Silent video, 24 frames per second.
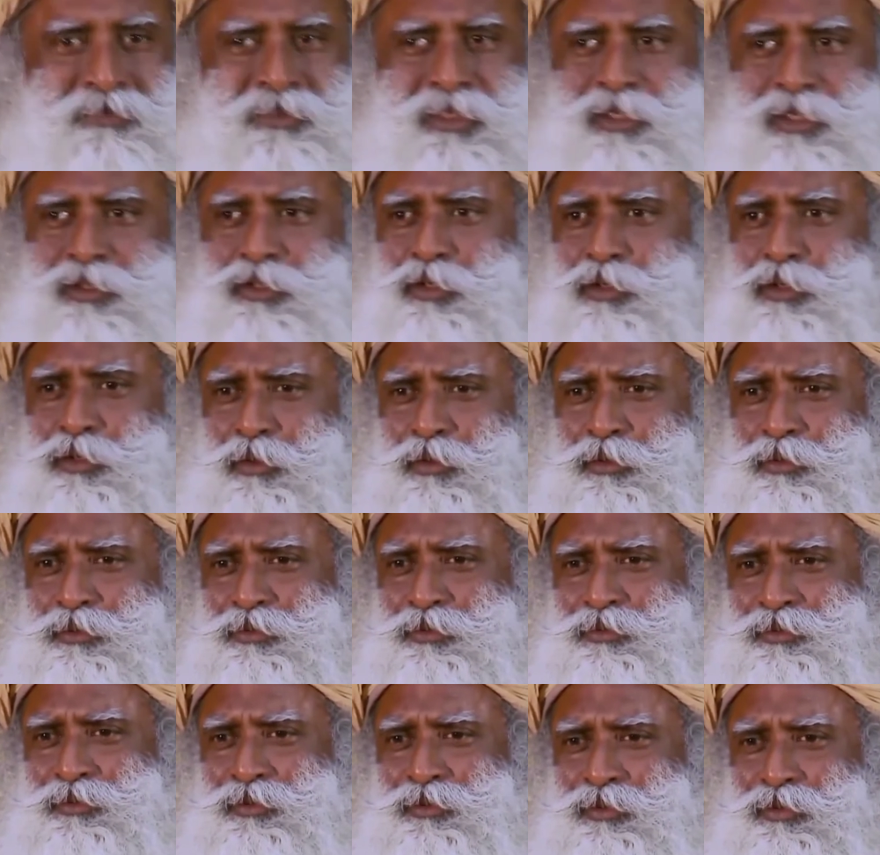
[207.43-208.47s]
Yes or no?
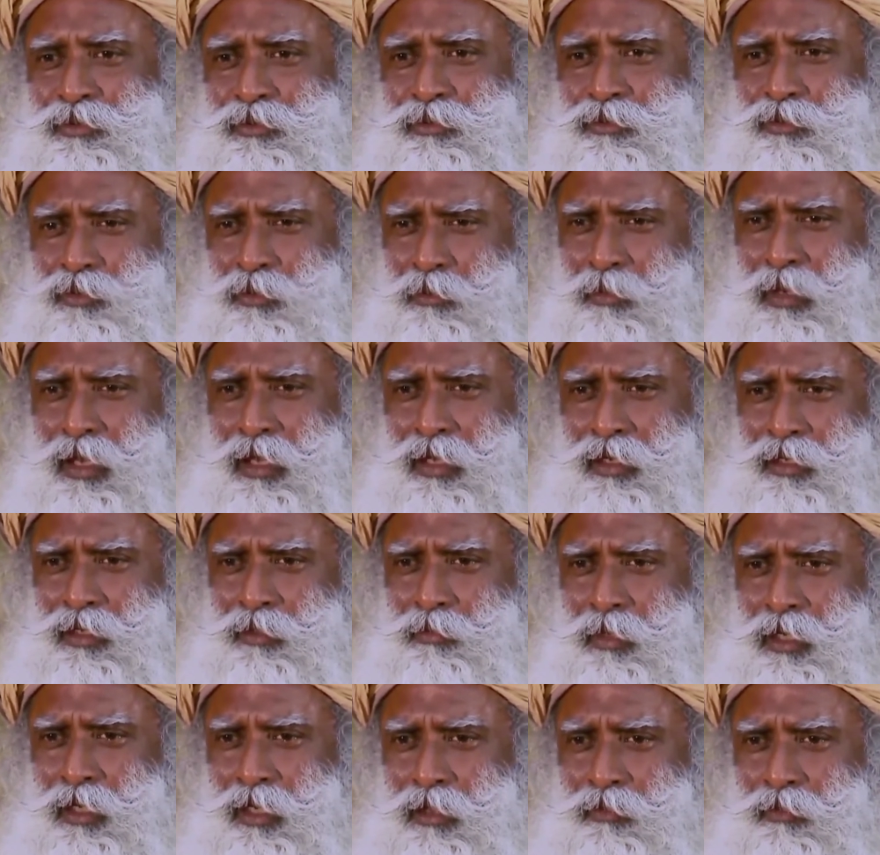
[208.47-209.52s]
You
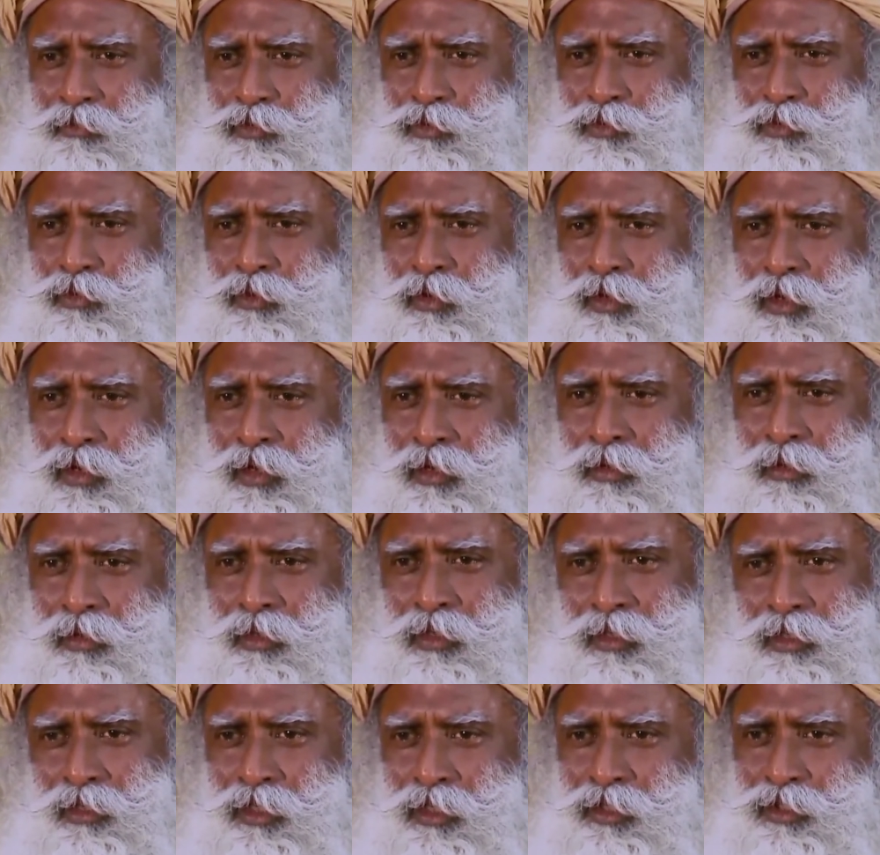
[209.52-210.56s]
married, many of you,
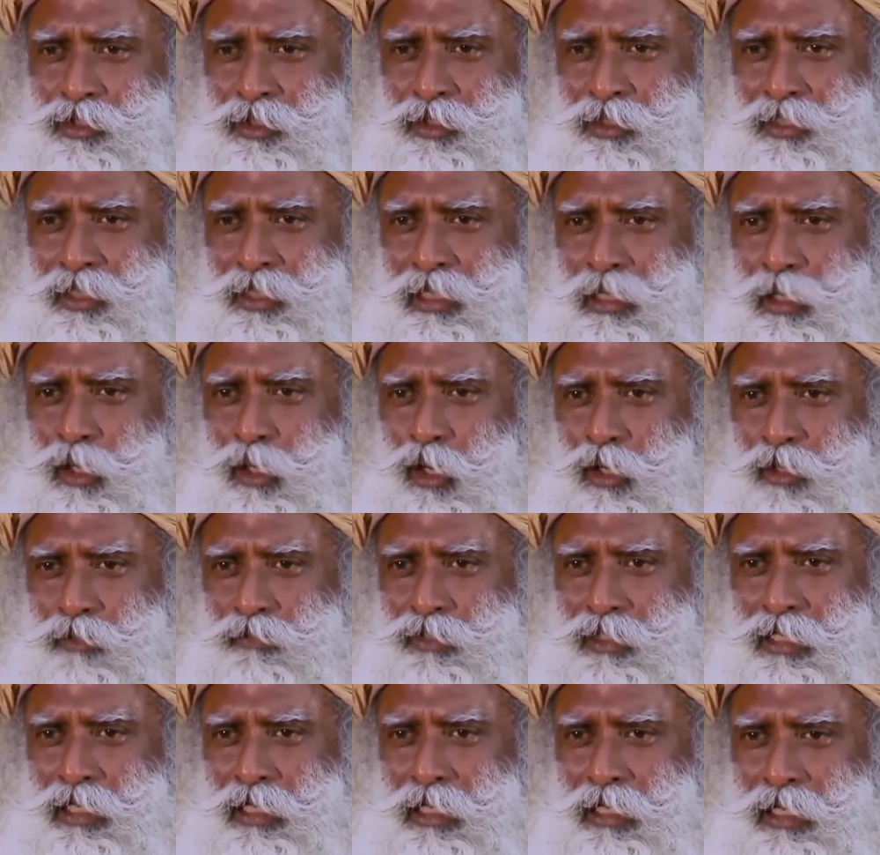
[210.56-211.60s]
doesn't it take lot of
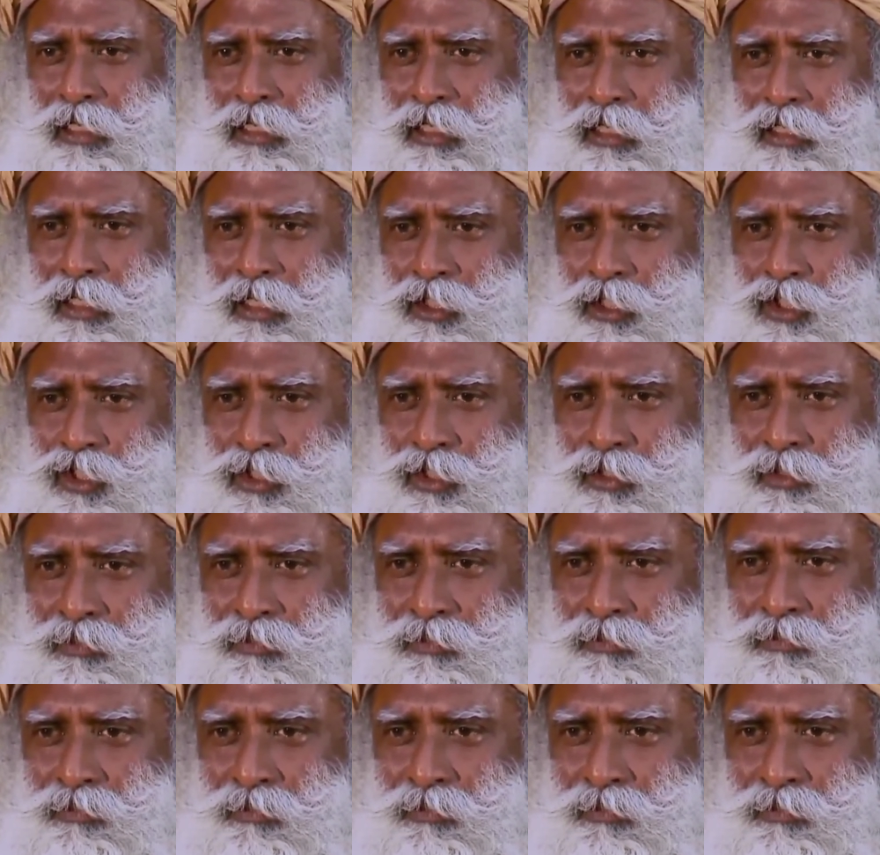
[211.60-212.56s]
skill and attention?